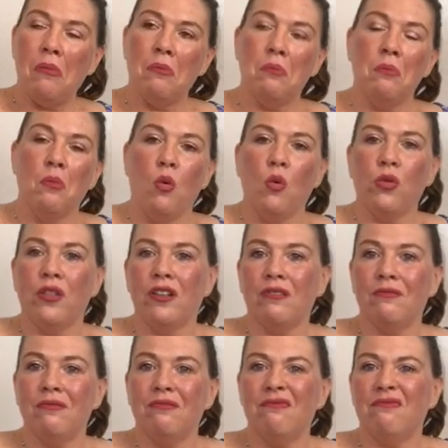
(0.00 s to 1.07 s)
more
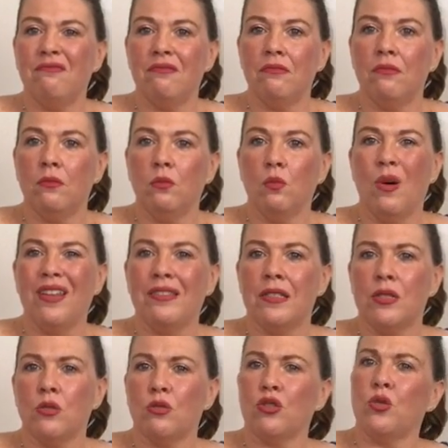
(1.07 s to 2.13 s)
than
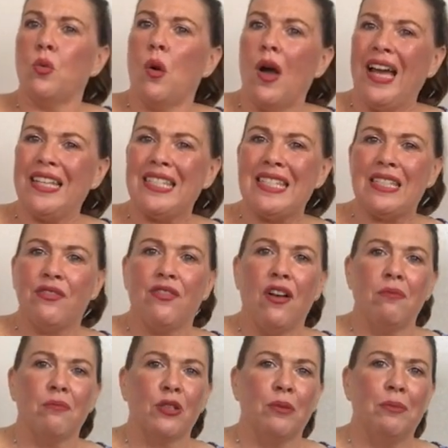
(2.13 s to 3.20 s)
once or twice, if
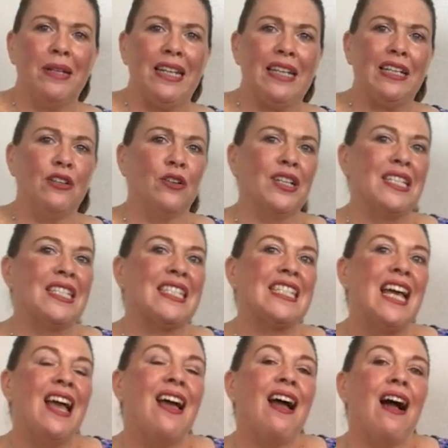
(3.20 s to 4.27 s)
I'm completely honest.
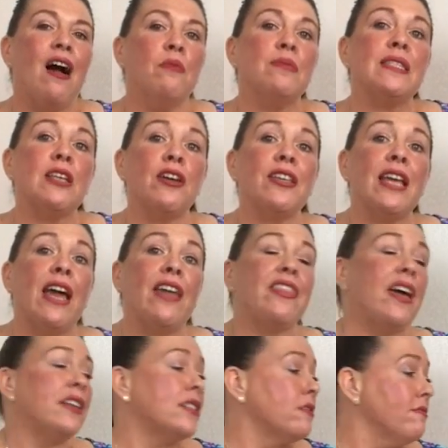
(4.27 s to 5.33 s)
So yeah,
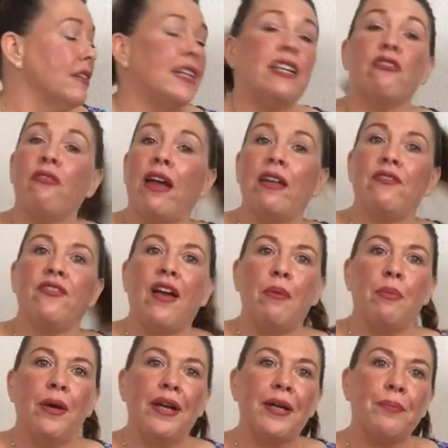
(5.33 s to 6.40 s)
that's a really great
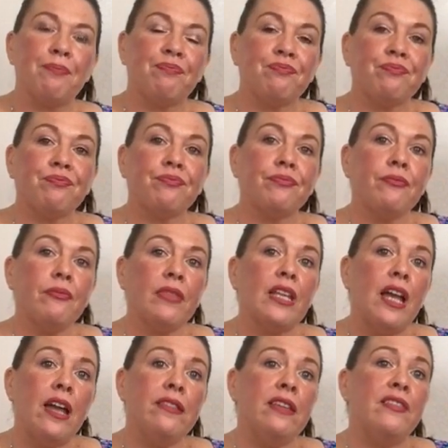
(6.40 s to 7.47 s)
fabric.
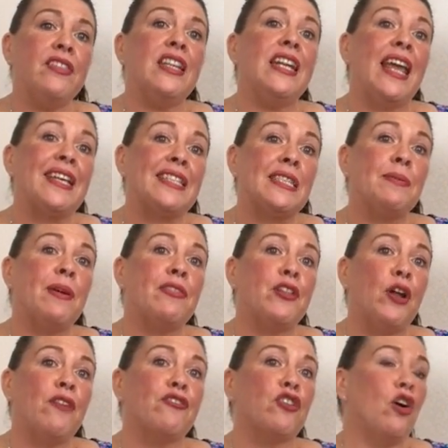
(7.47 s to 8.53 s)
And then the next one that
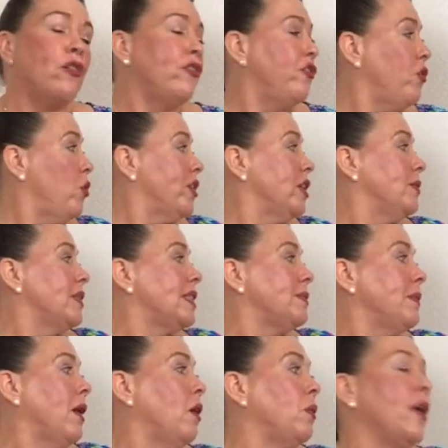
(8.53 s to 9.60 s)
I've got for you as
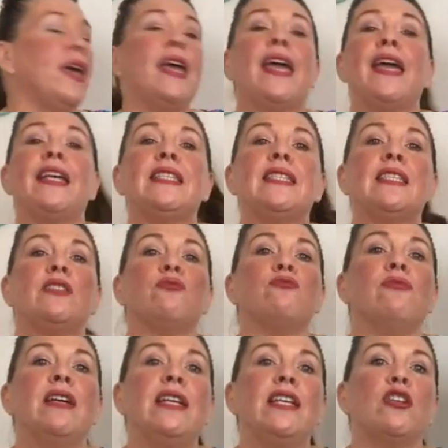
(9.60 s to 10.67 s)
well is this
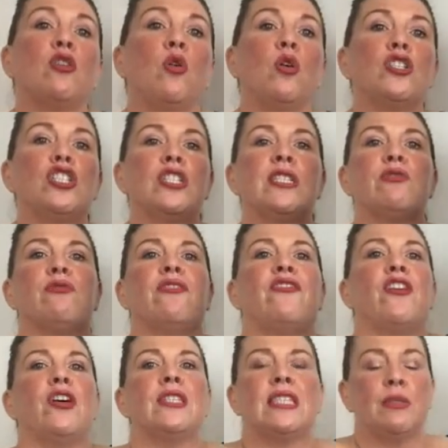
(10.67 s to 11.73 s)
really gorgeous
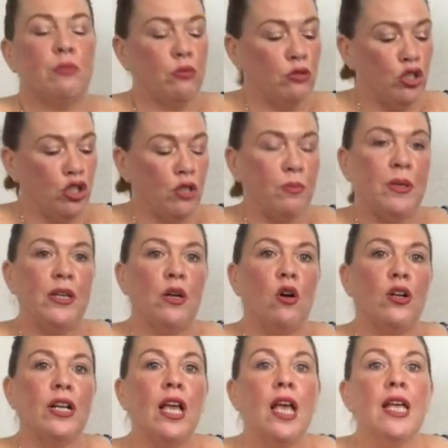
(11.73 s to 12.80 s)
reversible
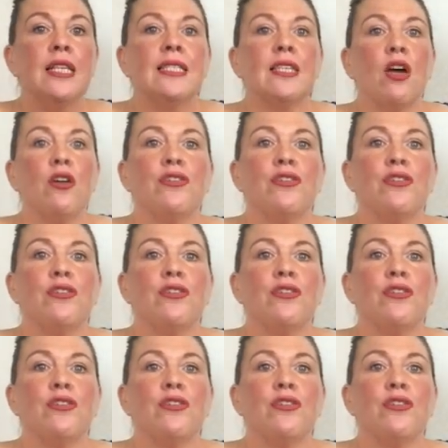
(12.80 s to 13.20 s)
jupon. So